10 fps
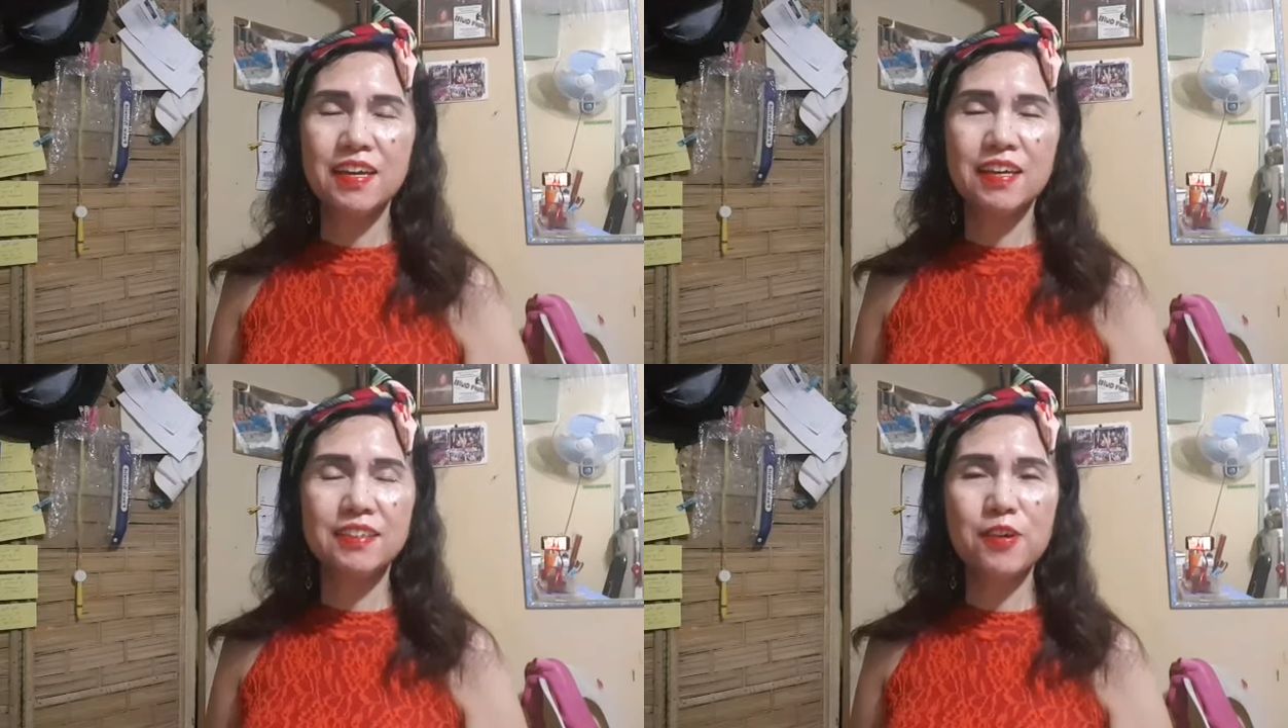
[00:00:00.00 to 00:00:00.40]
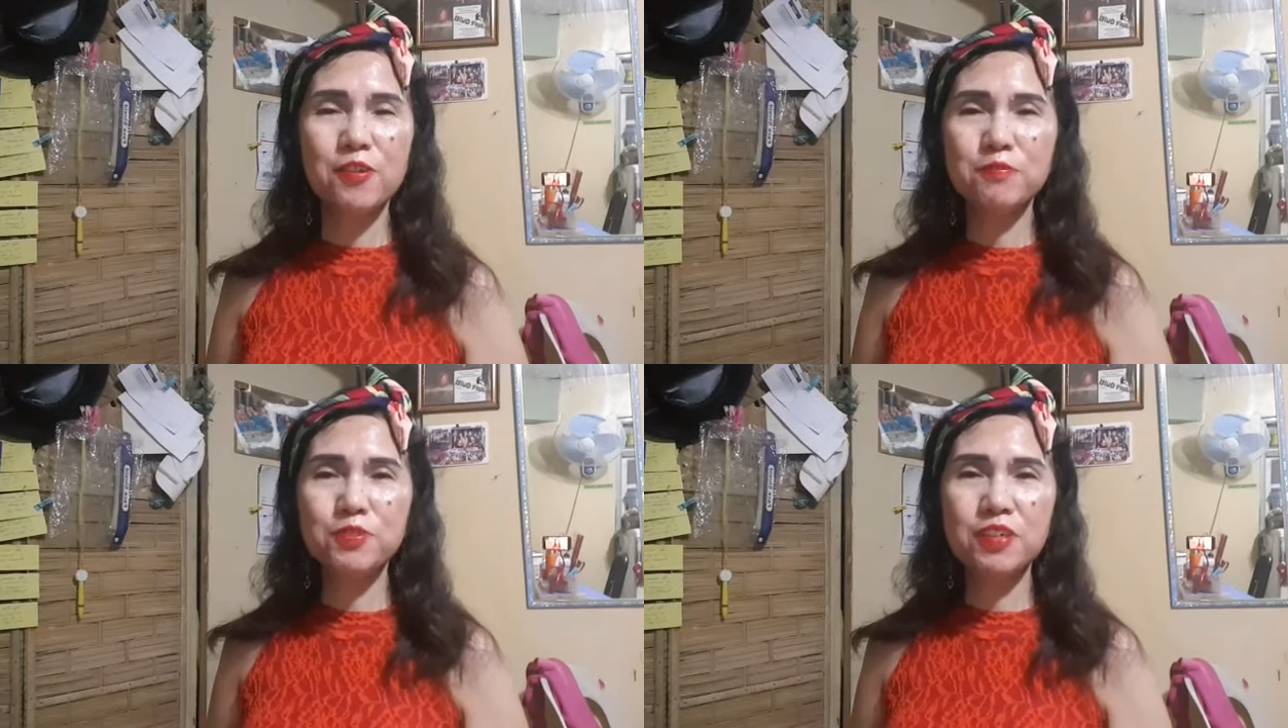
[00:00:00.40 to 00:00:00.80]
and I
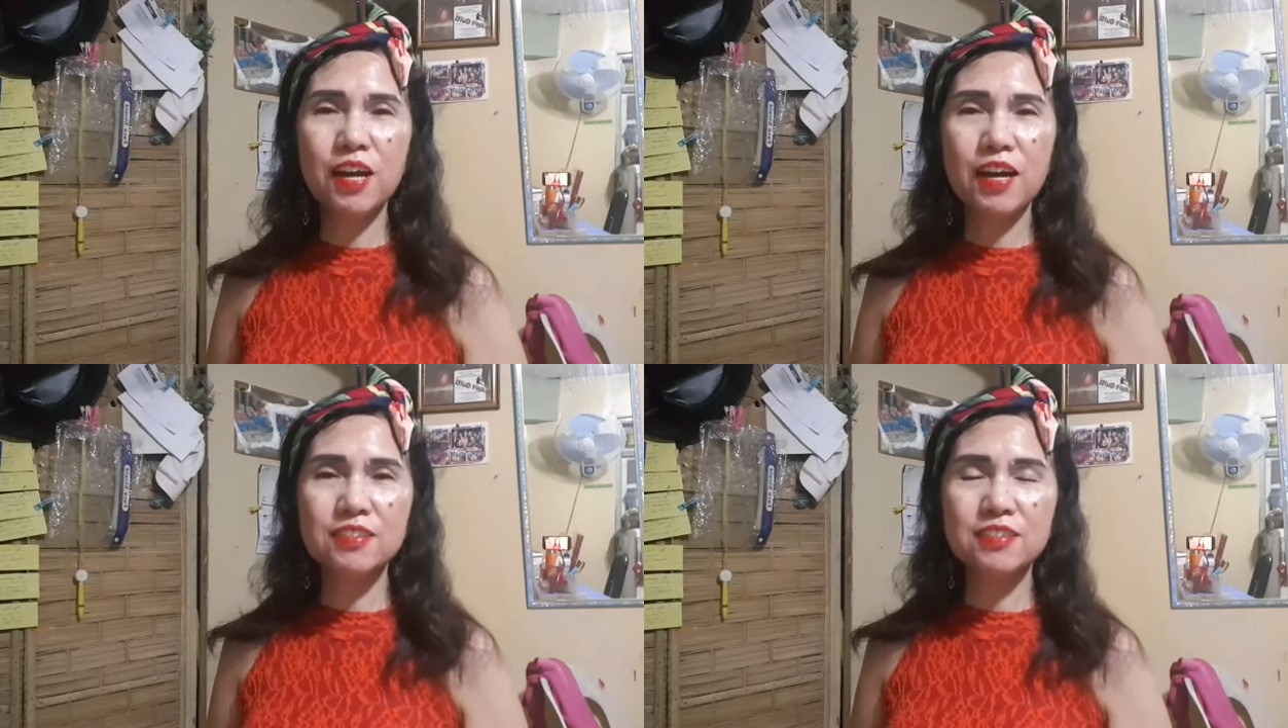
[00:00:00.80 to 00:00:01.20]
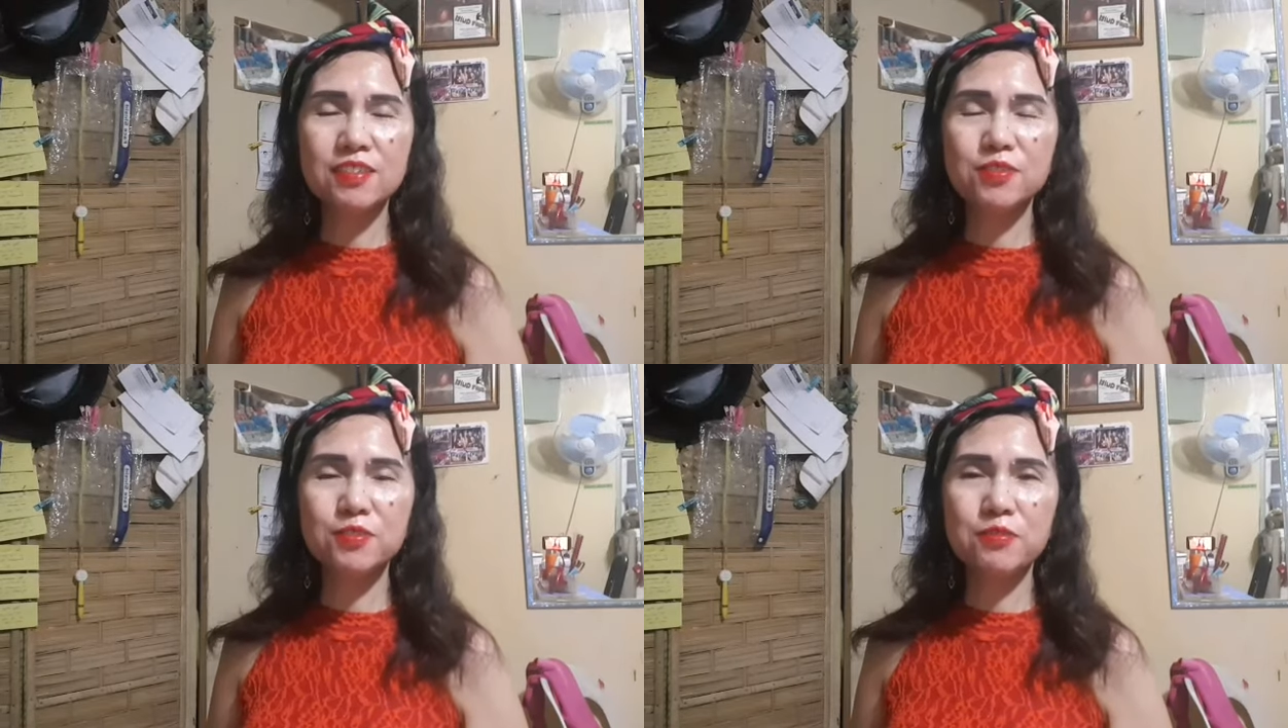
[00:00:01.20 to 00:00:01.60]
hope you guys
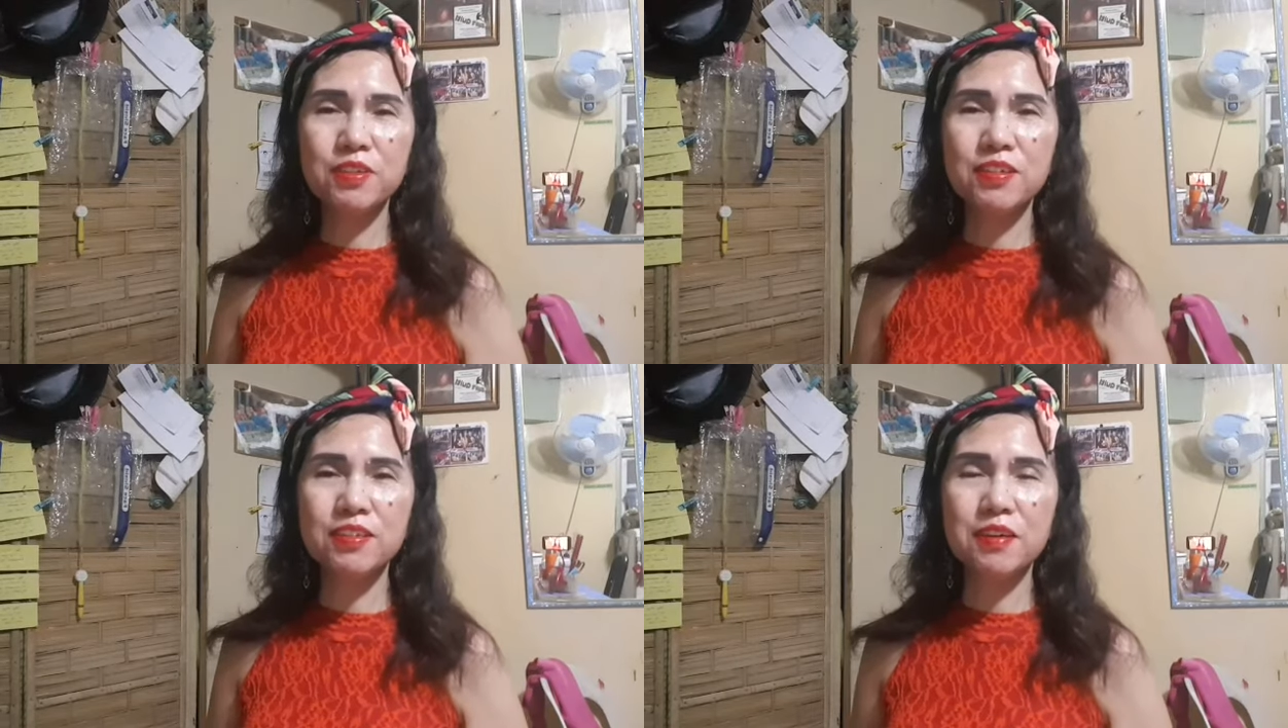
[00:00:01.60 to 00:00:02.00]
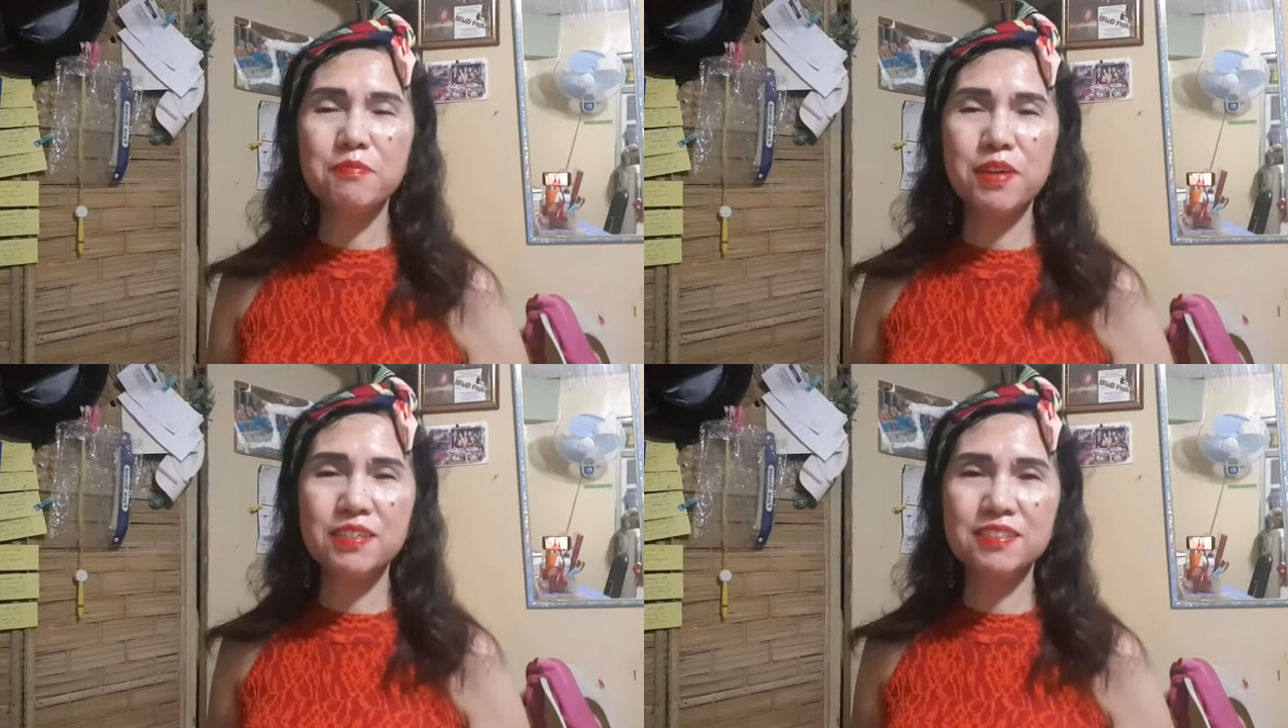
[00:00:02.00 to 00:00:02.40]
are doing
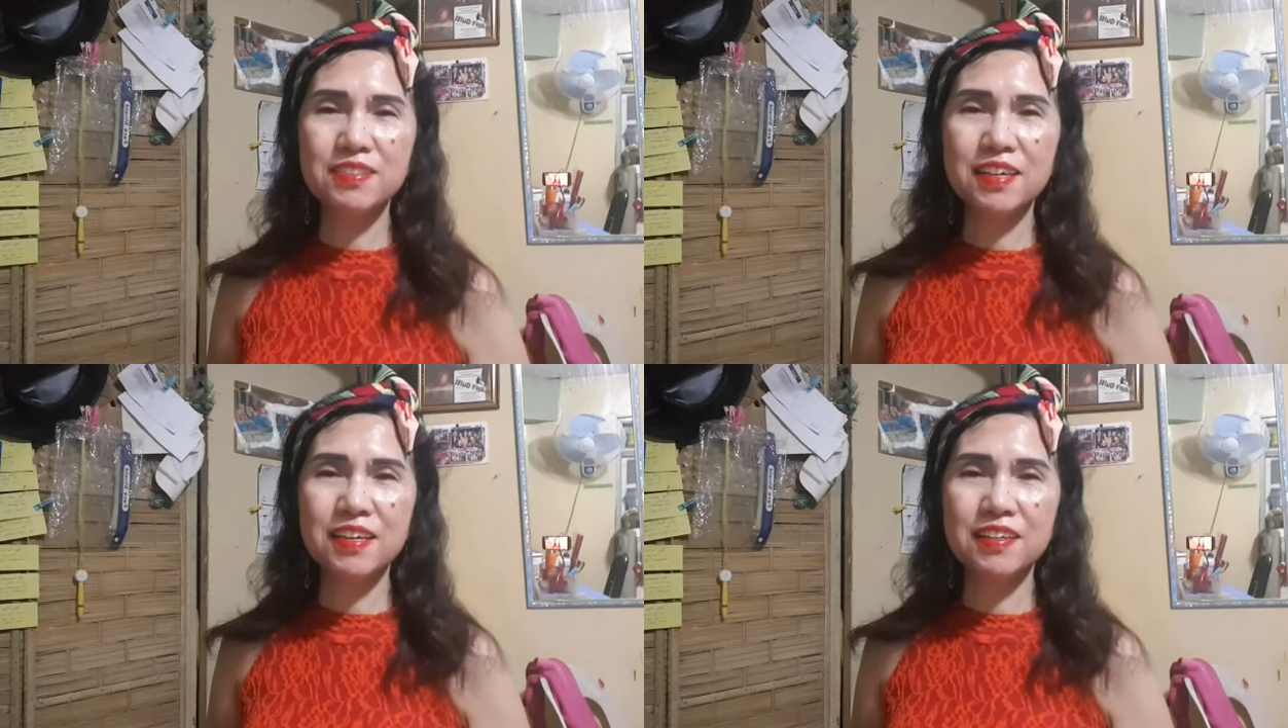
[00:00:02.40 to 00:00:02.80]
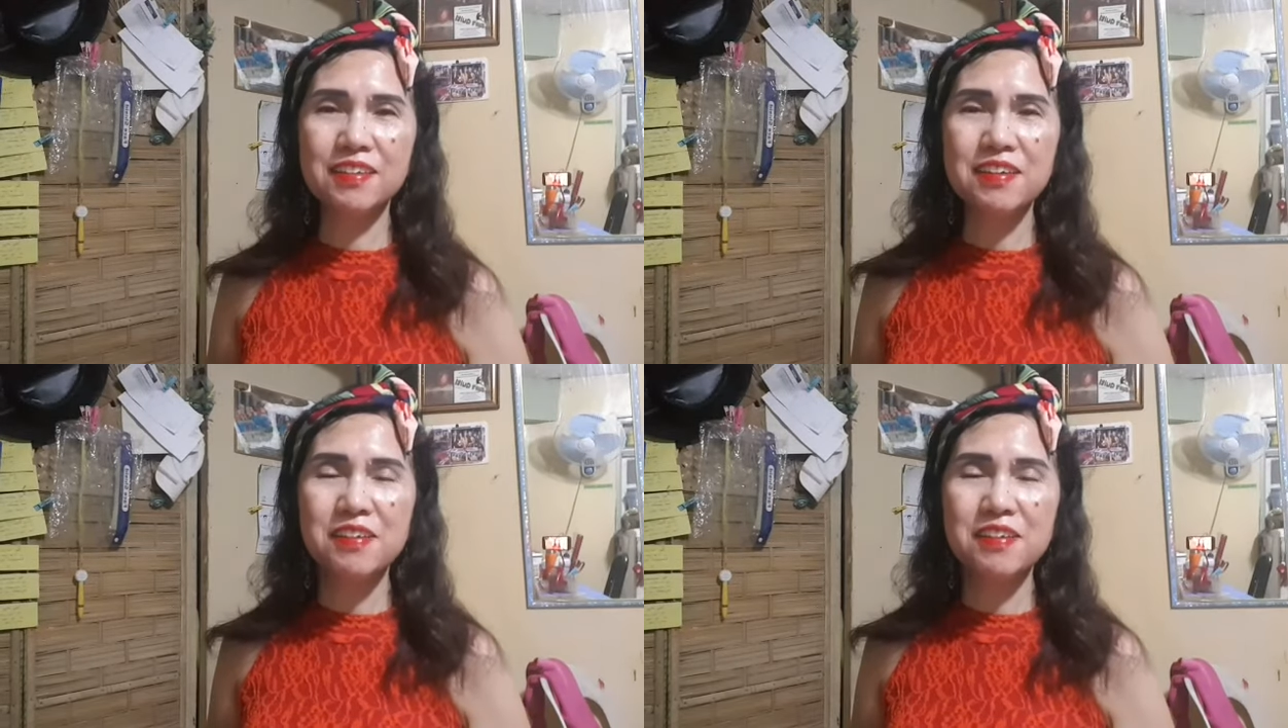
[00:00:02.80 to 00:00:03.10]
amazing.